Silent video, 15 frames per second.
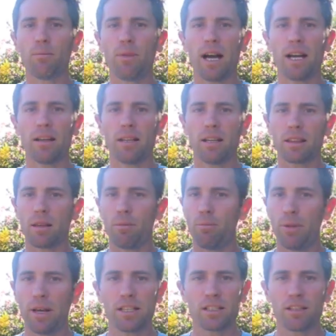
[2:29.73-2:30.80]
but the
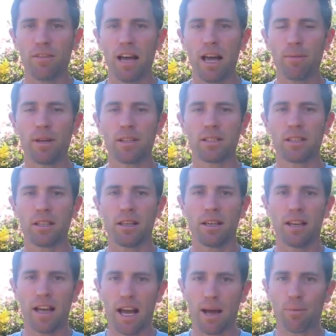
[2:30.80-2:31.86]
best of habits
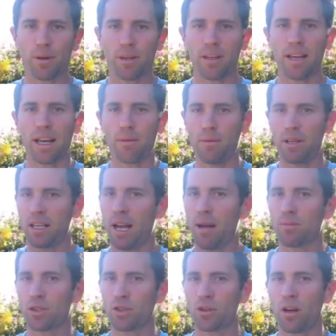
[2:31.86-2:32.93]
happen and
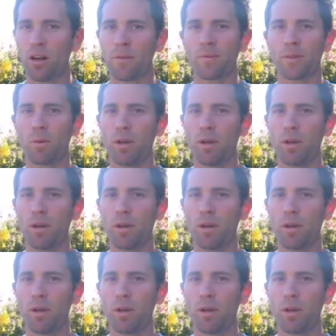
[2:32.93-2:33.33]
become strong